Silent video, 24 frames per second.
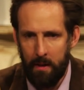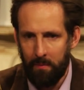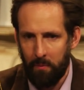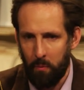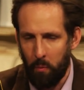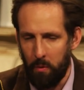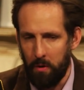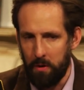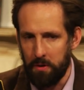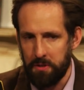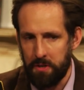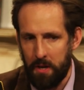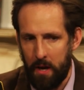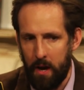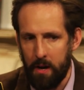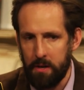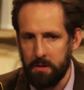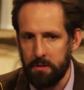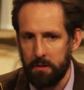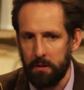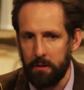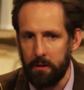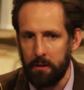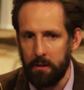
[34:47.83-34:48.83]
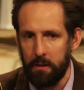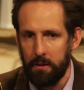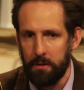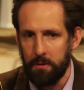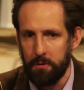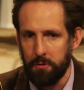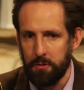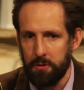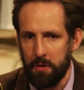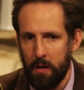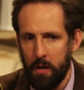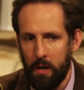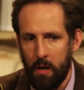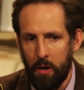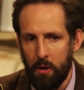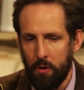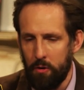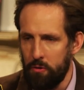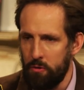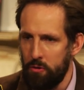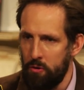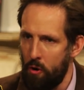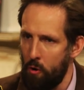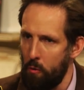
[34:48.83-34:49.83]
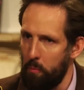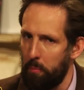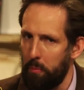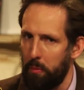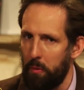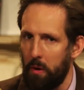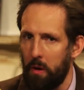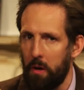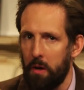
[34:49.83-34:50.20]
Whereas Huxley is, nope,